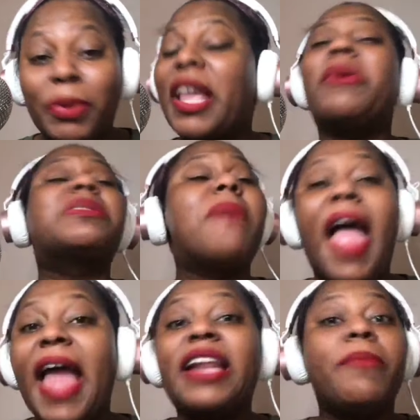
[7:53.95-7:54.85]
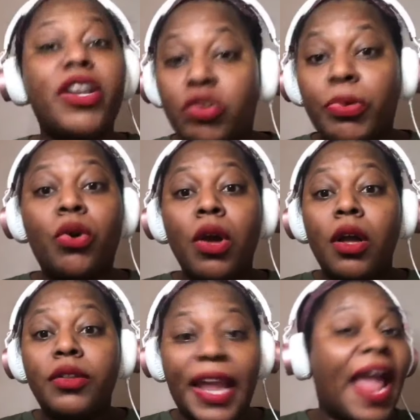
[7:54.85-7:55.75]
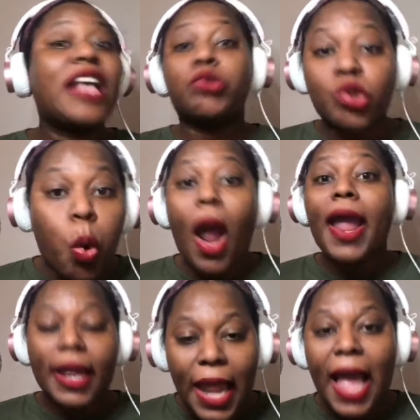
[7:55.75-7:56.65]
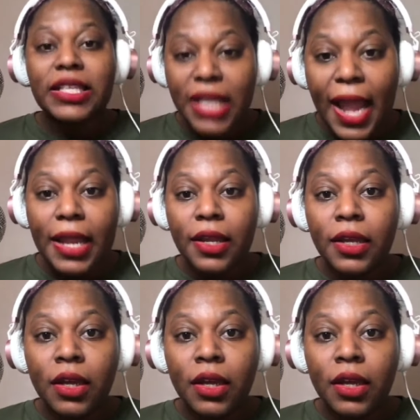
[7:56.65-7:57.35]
but they was mad and miserable. They ass was quiet last night.